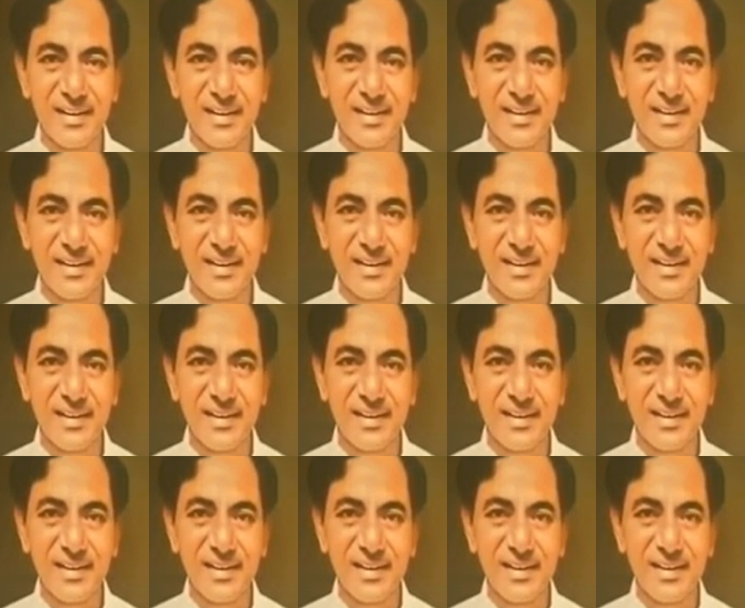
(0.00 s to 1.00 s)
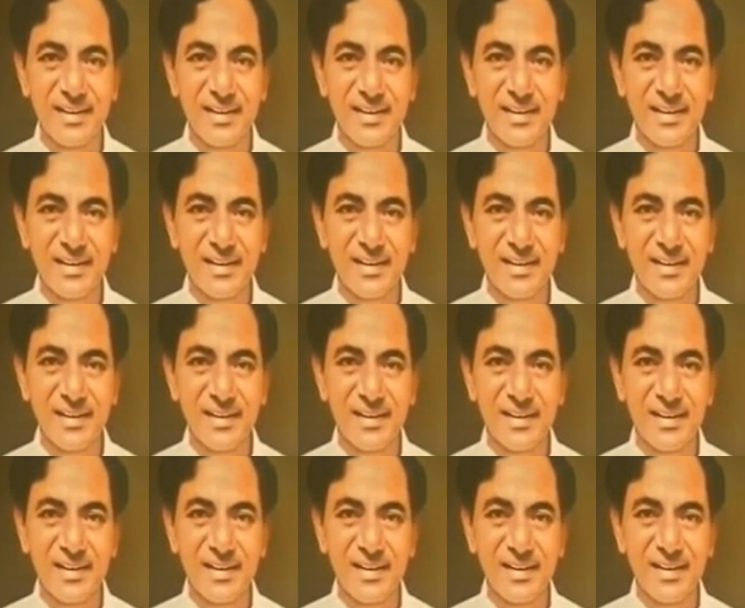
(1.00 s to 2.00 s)

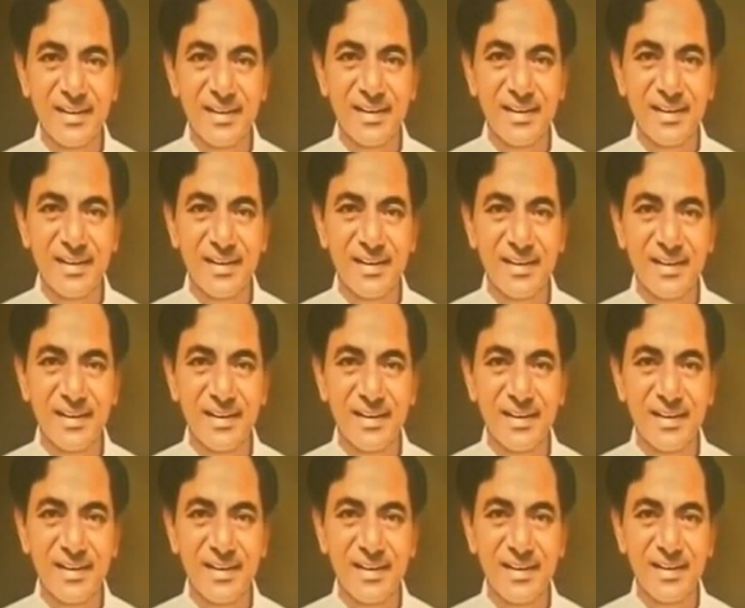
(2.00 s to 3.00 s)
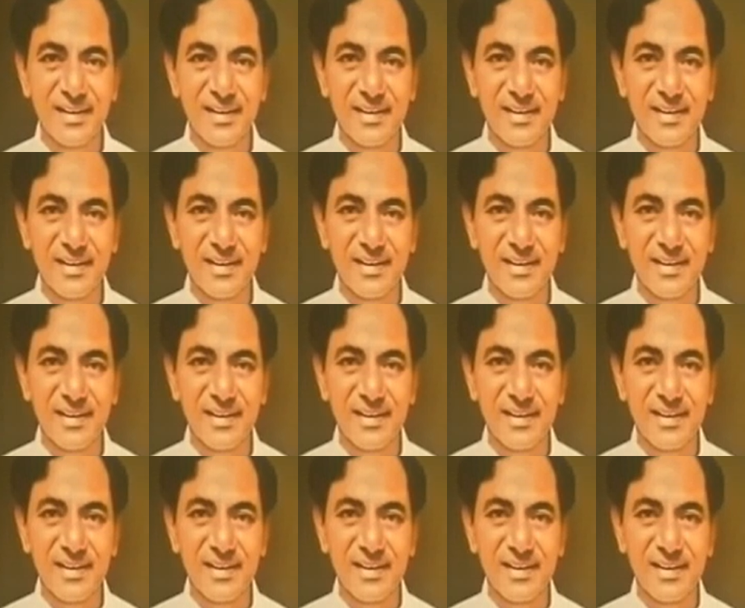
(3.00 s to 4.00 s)

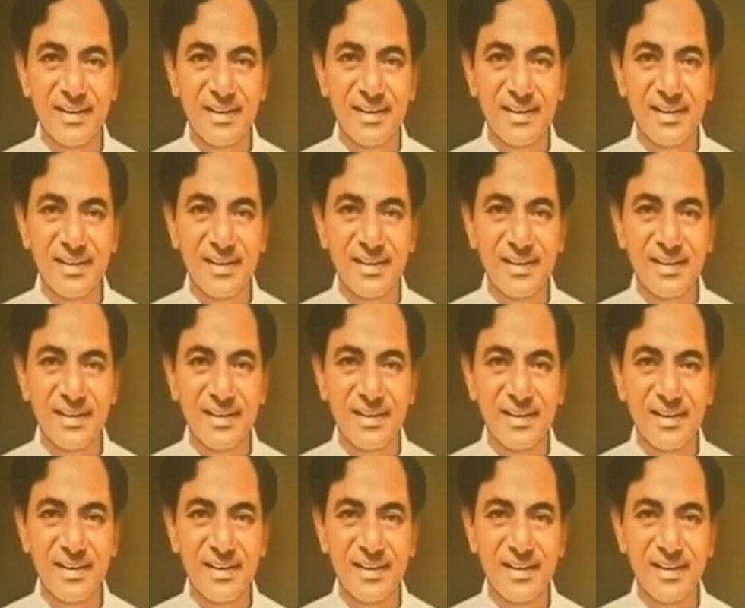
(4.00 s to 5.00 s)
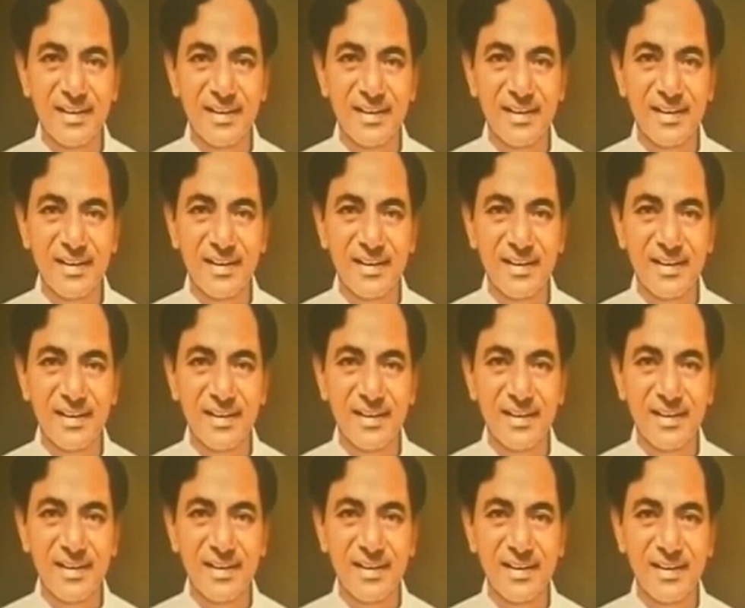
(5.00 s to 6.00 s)

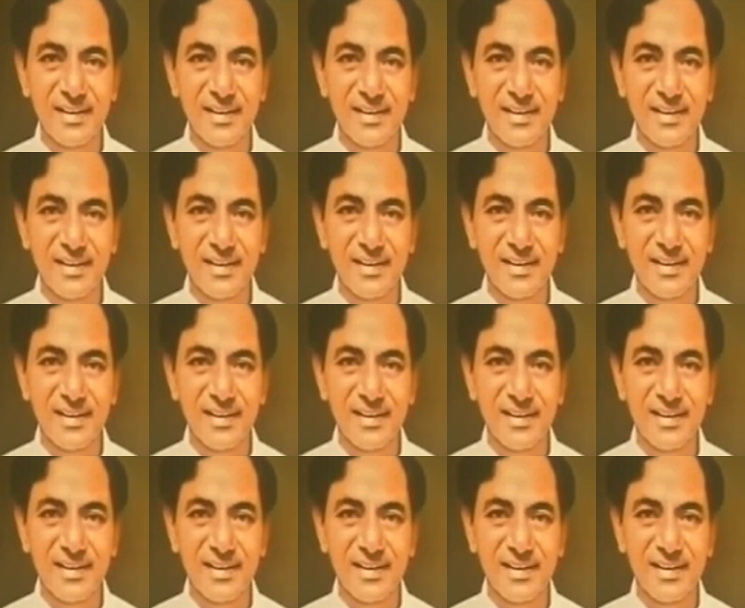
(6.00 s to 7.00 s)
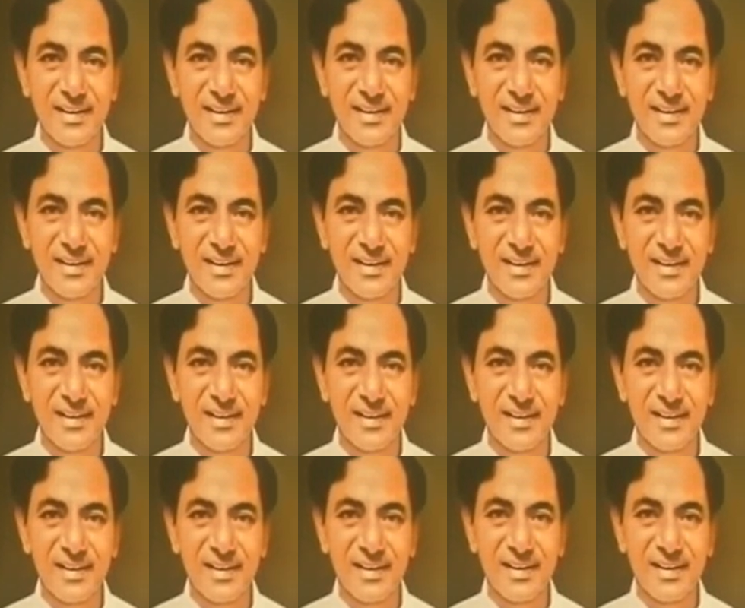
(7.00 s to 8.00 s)
(silent)